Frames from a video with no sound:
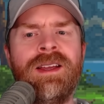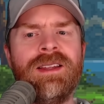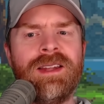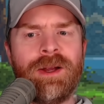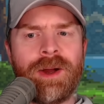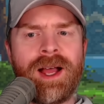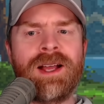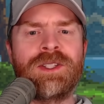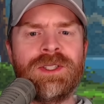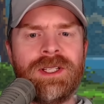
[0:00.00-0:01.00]
they are
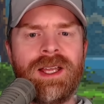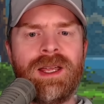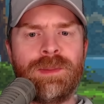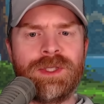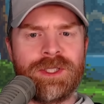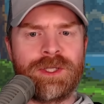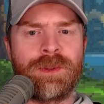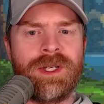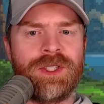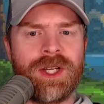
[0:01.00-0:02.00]
actually able to
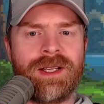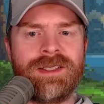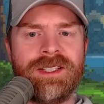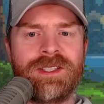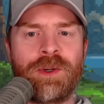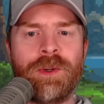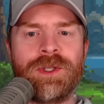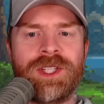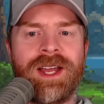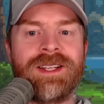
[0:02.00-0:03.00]
screenshot Discord
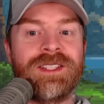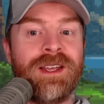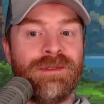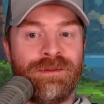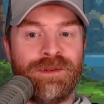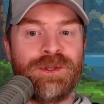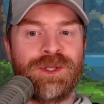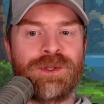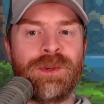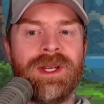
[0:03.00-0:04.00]
chats and full
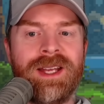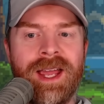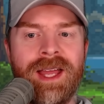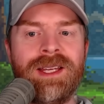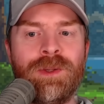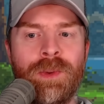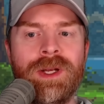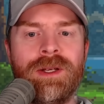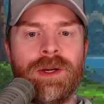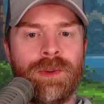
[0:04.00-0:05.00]
screen any
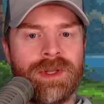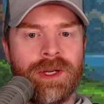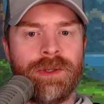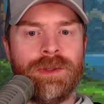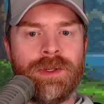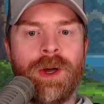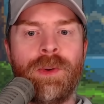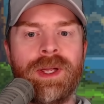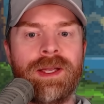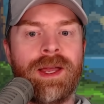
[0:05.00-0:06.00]
window without you
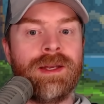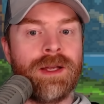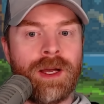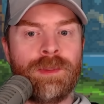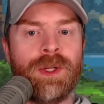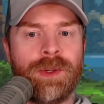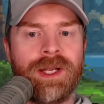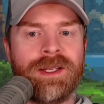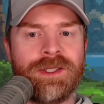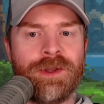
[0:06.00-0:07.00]
knowing and uploading
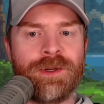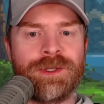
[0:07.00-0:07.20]
it to their